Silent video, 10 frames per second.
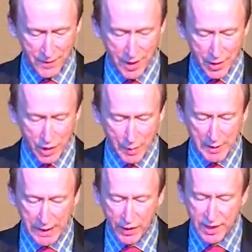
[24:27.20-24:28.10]
So,
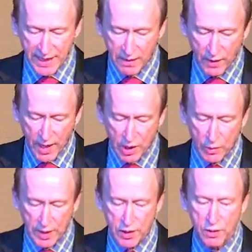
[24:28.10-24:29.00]
beloveds, I invite you
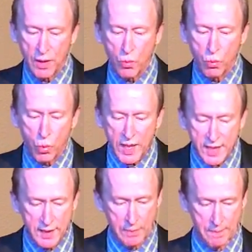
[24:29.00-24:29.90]
into the wisdom
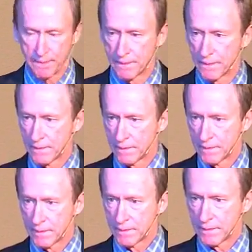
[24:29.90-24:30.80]

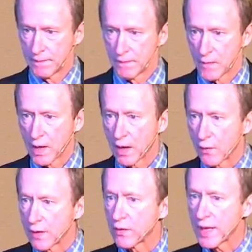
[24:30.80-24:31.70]
of
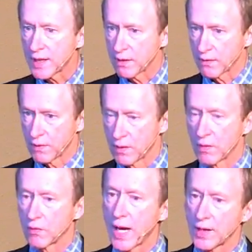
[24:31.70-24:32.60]
reflective
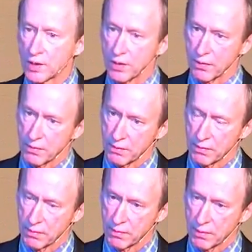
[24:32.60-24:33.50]
gratitude.
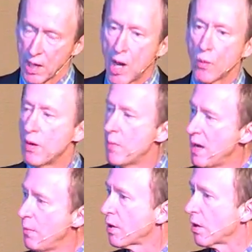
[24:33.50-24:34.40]

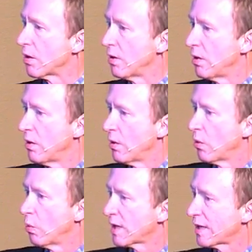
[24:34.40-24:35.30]
Remember
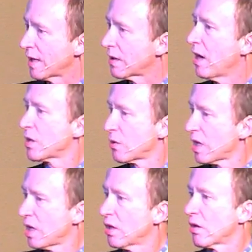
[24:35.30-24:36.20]
what got you
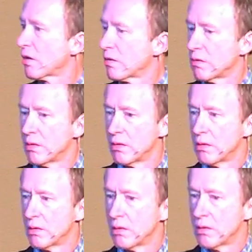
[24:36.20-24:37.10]
here.
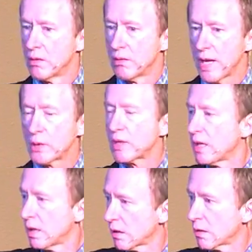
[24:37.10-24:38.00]
Not only
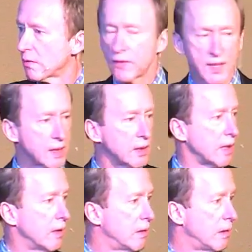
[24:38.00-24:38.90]
here physically,
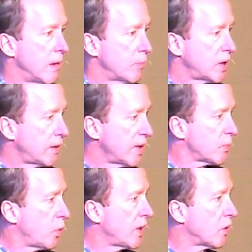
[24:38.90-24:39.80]
but to this
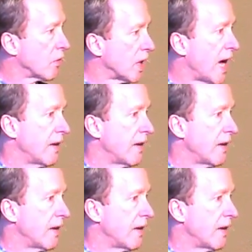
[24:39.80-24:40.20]
point in your life.